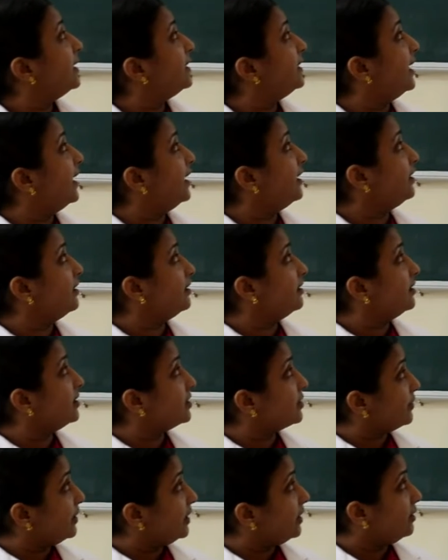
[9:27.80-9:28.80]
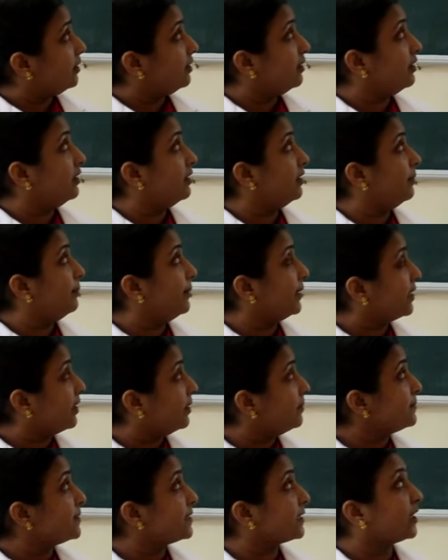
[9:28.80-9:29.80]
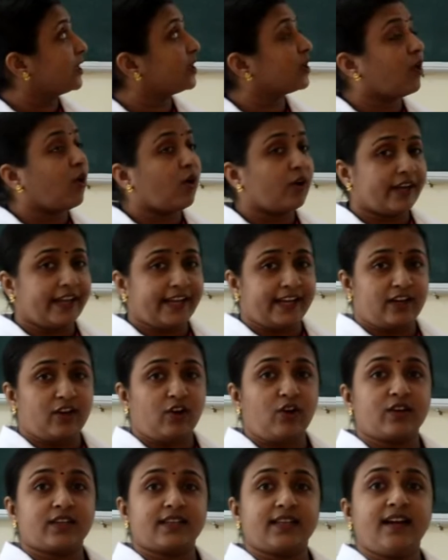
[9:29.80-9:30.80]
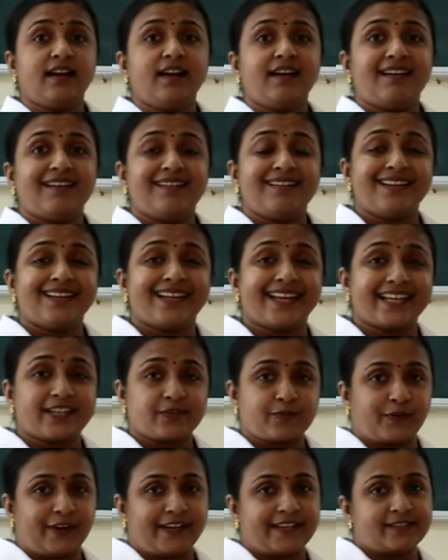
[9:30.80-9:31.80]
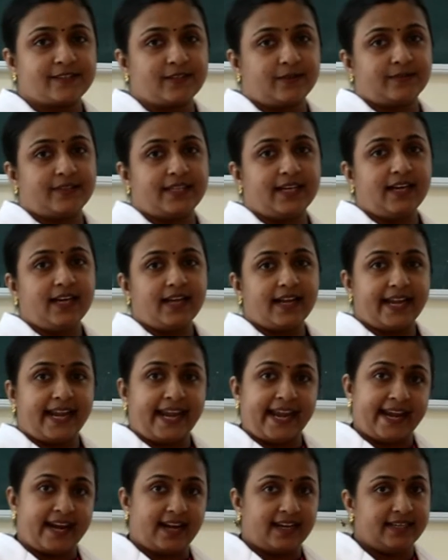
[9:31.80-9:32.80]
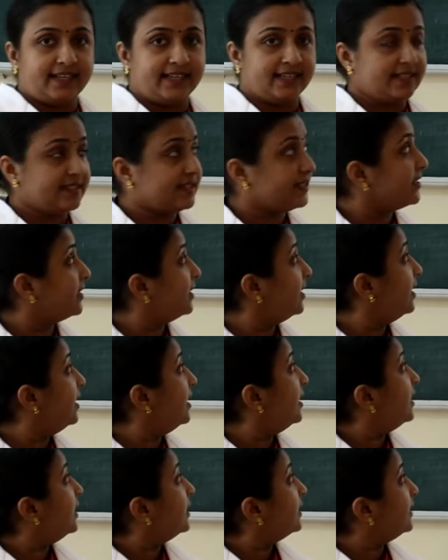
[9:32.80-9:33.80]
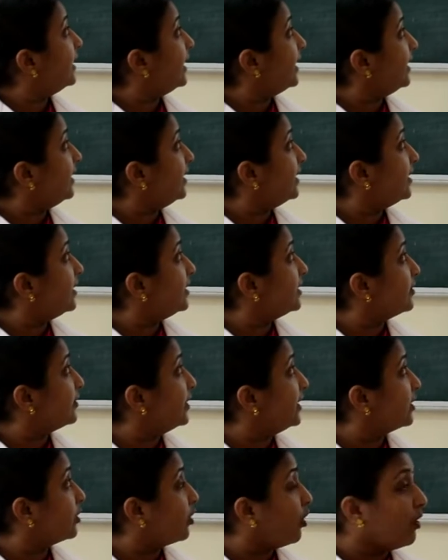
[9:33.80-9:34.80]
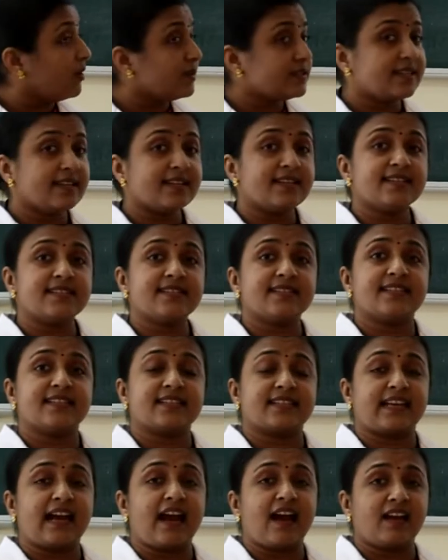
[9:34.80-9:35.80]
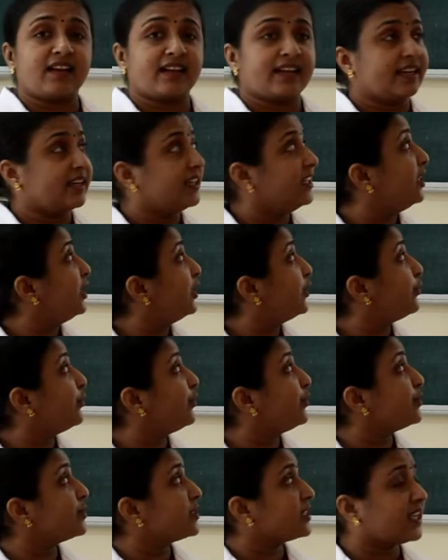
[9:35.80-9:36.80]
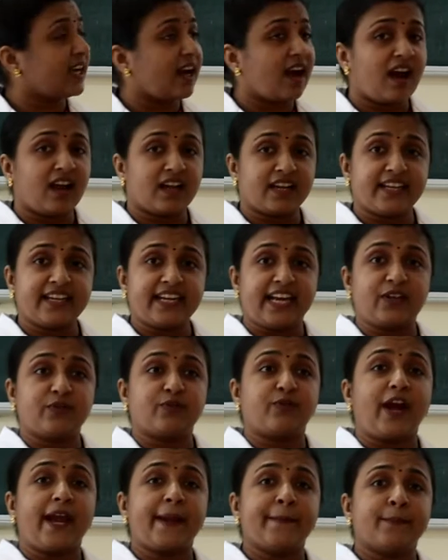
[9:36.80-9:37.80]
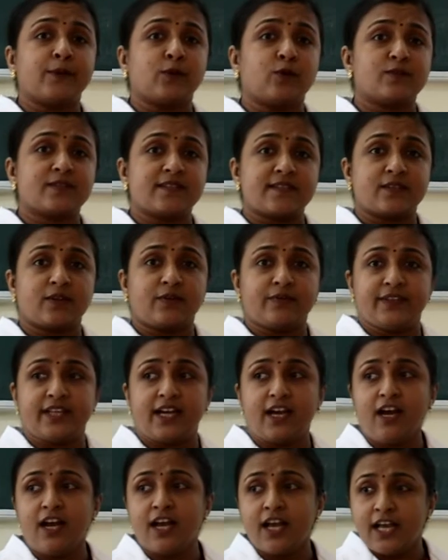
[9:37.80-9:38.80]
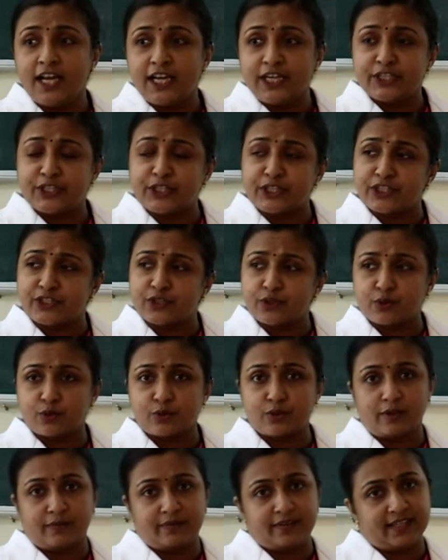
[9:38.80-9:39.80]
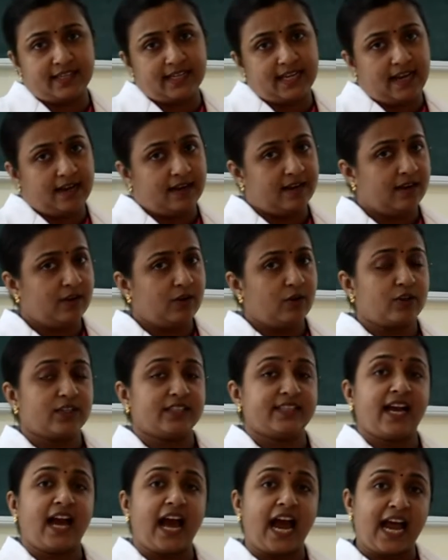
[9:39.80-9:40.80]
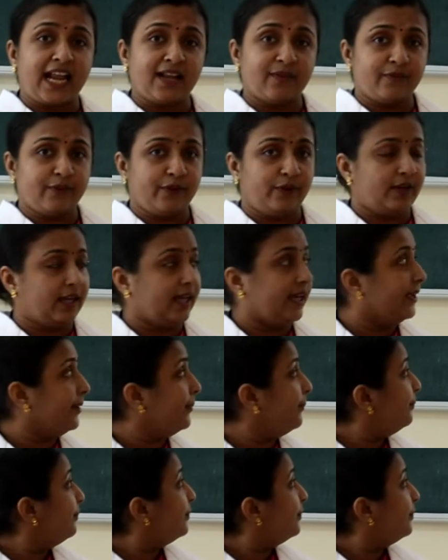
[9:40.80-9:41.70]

Then it will becomes chronic or the late phase of the ARDS. Then it will cause us the scarring, diffuse scarring and fibrosis of the tissues of the lung or the alveoli.